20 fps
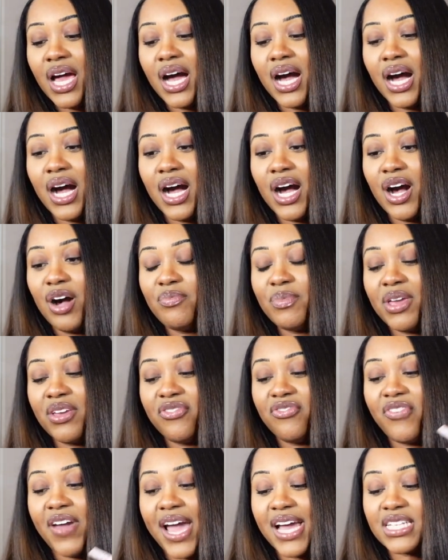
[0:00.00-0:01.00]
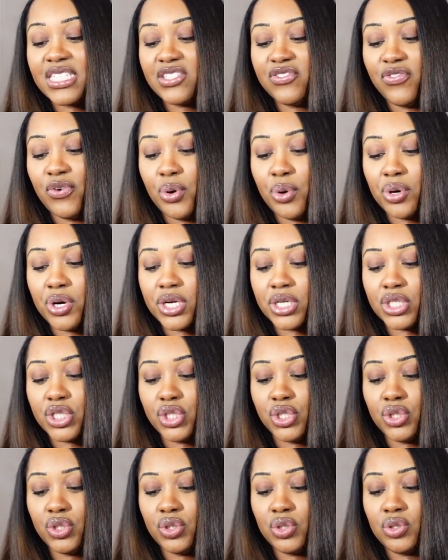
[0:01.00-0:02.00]
And fast forward
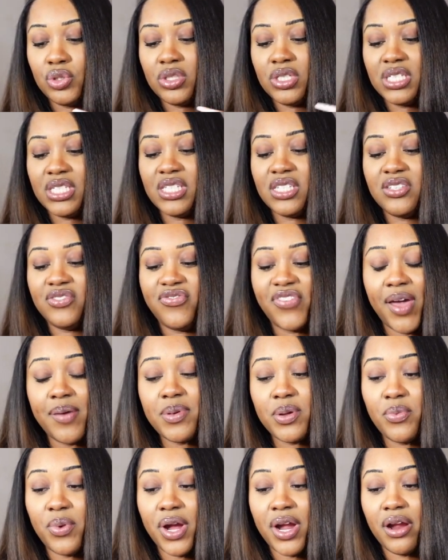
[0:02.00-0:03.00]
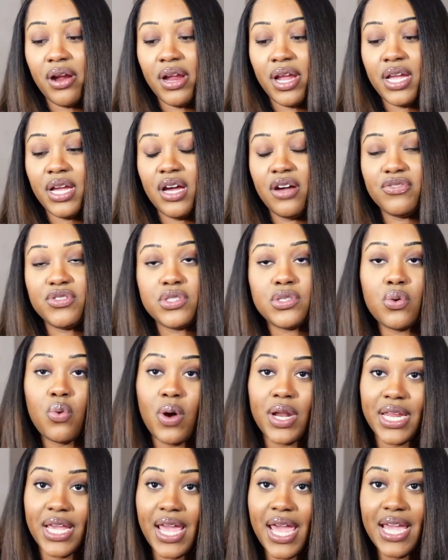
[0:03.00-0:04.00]
to, this is February of
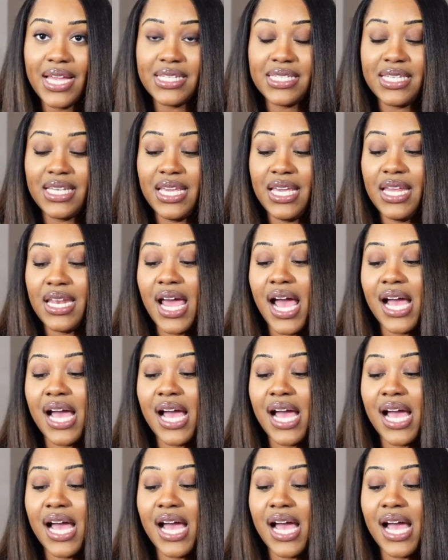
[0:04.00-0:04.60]
2018.